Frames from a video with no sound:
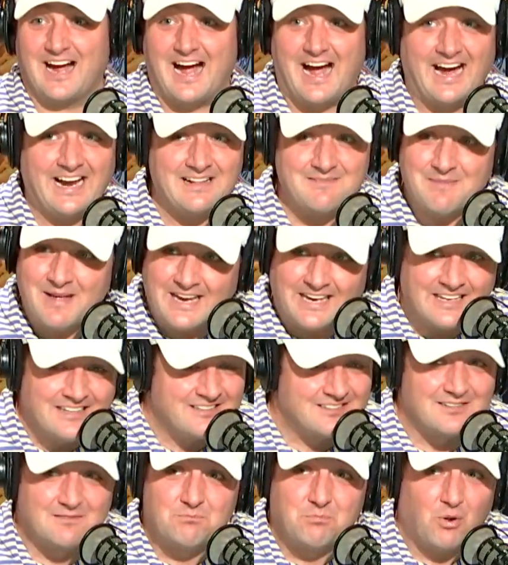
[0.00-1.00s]
kind of
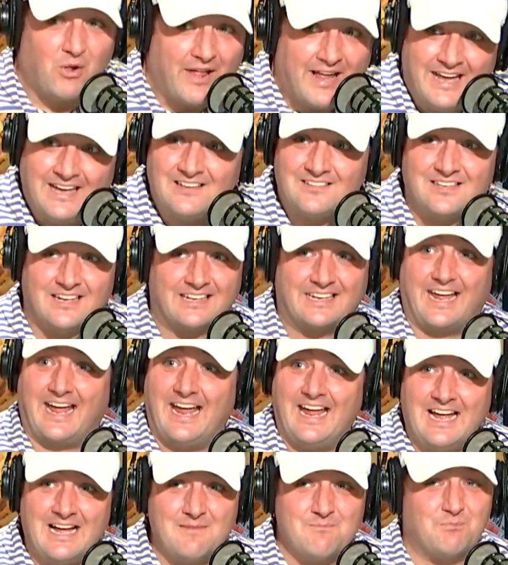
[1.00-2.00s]
making some plays at
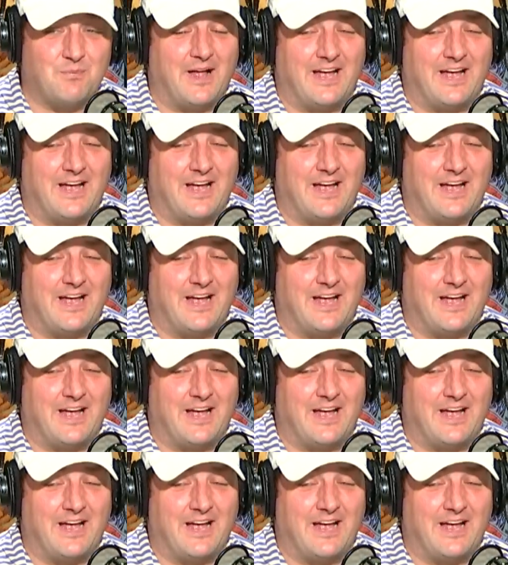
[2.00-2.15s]
camp.